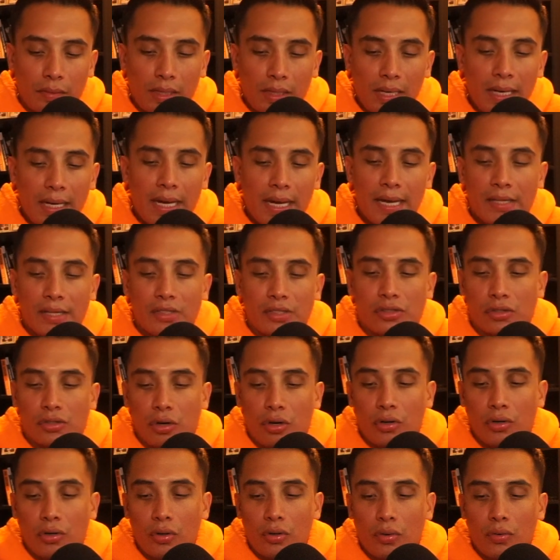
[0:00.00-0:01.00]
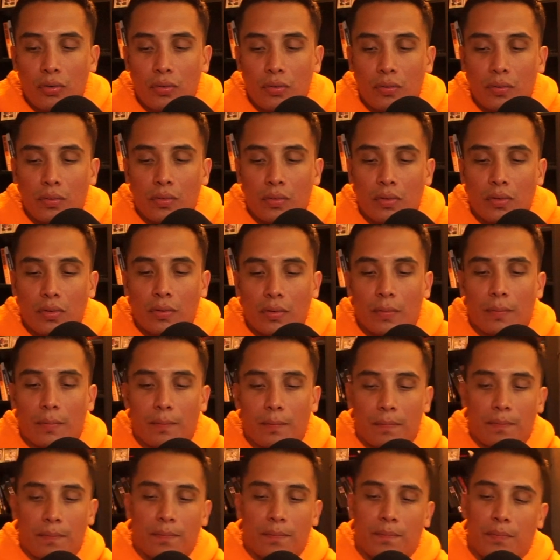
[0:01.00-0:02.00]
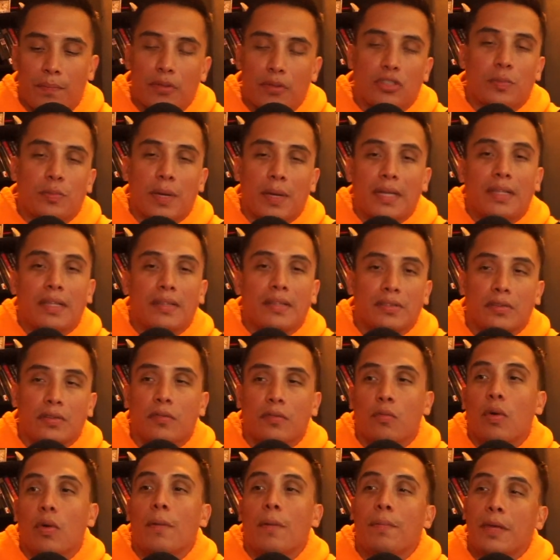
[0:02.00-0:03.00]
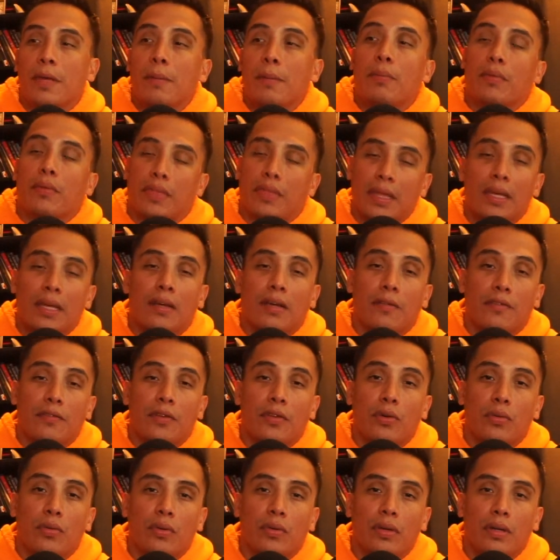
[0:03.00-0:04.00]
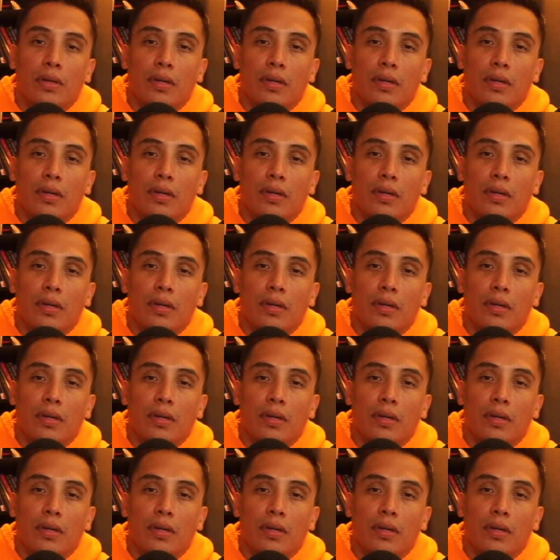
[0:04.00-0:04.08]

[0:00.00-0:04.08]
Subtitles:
external perspectives of what people think of you